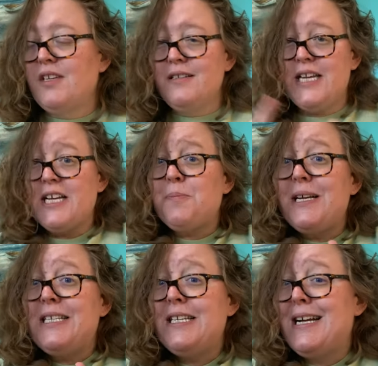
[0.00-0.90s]
it takes
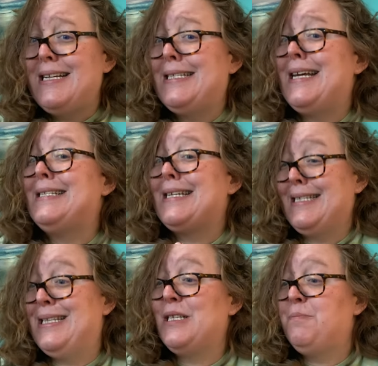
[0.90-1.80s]
place in the United States,
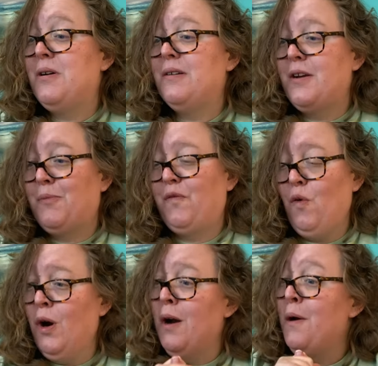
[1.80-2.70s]
because this book, number
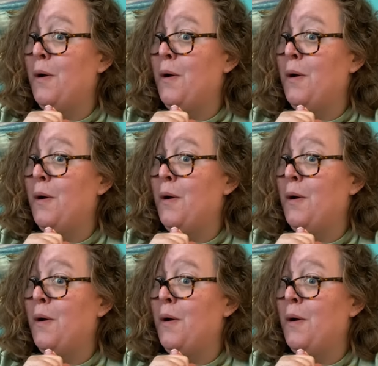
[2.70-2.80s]
four,